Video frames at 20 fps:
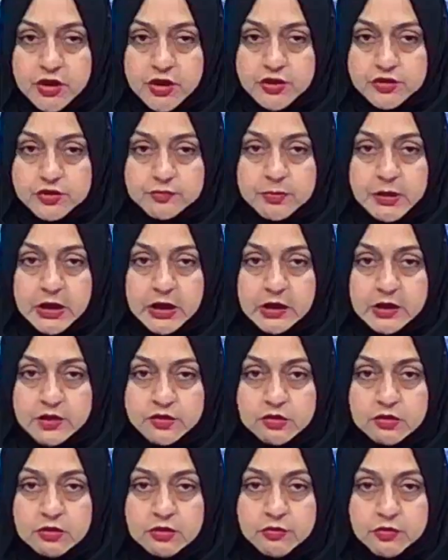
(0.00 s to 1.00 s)
of
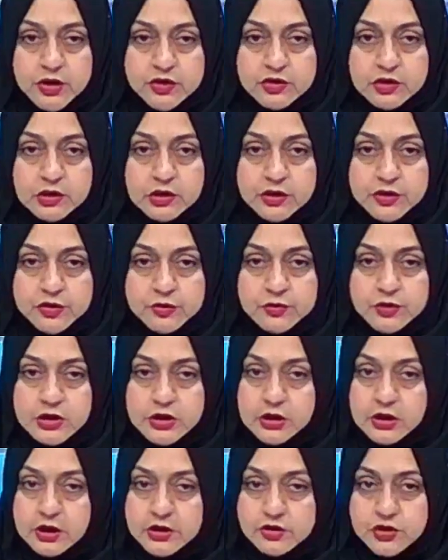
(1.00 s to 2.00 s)
bilateral regional issues and
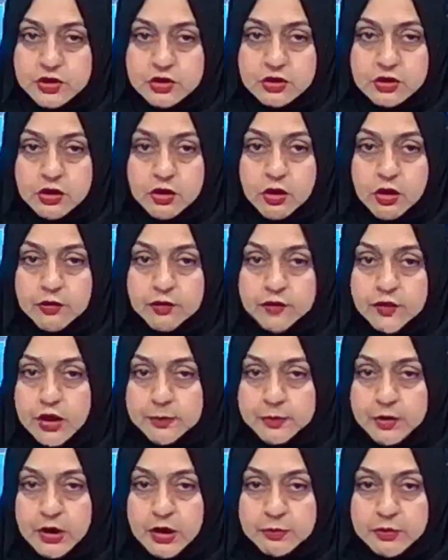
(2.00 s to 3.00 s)
agenda of
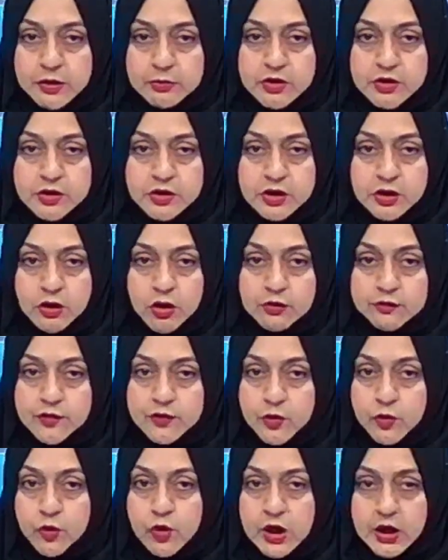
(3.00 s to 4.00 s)
upcoming meeting of
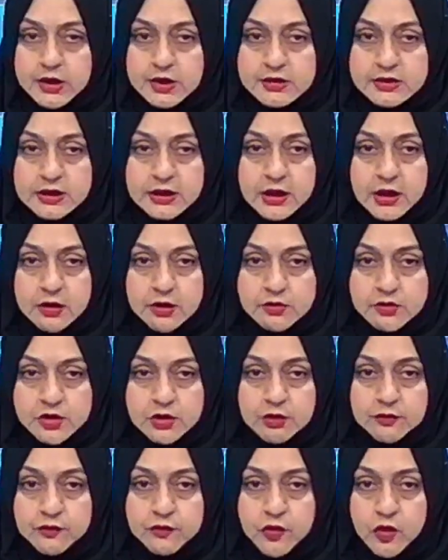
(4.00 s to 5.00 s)
OIC Council
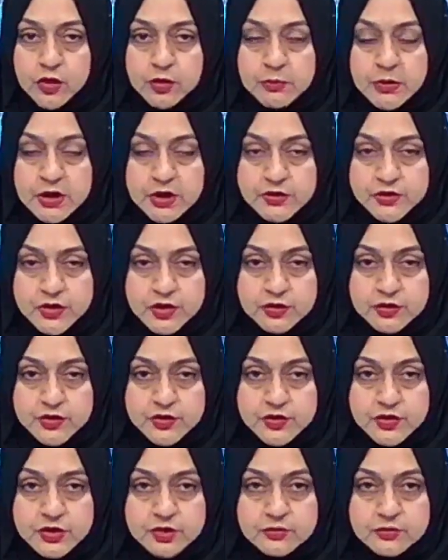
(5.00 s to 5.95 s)
of Foreign Ministers.